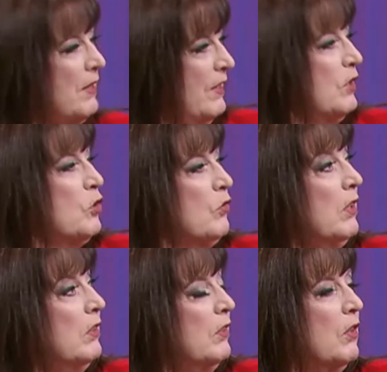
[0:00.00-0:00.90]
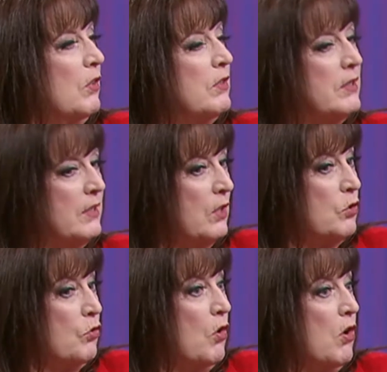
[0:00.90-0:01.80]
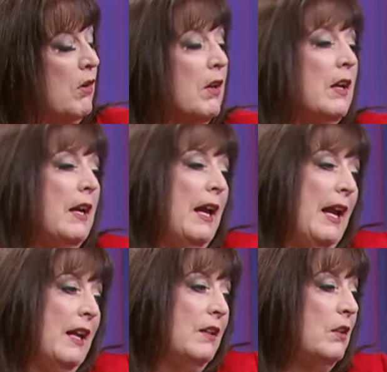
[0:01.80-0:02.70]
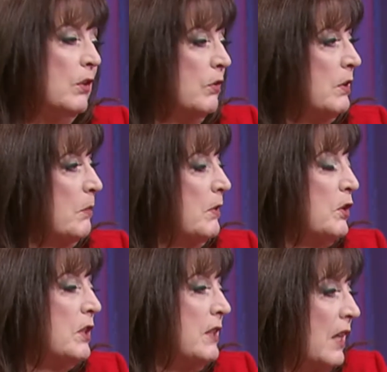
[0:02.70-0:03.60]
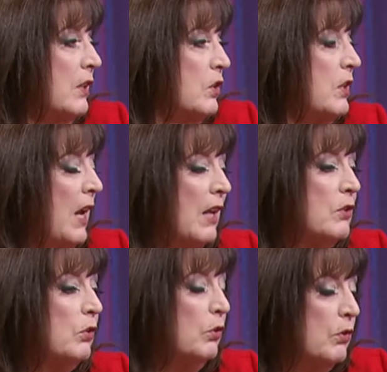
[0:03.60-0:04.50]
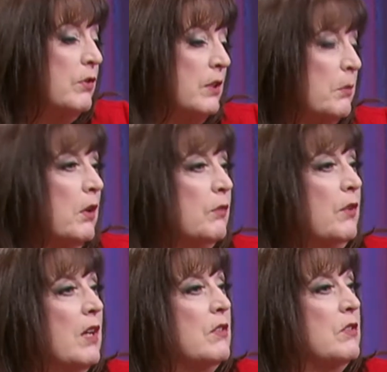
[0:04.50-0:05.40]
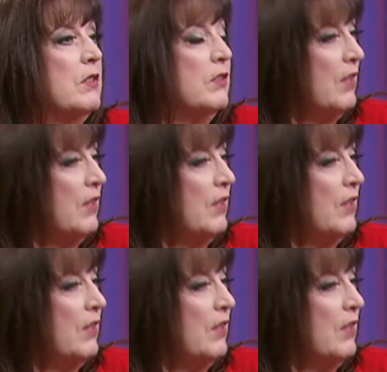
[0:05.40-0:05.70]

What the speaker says: I think, strengthen her to stay strong. And, you know, she said she had to lose some of her friends.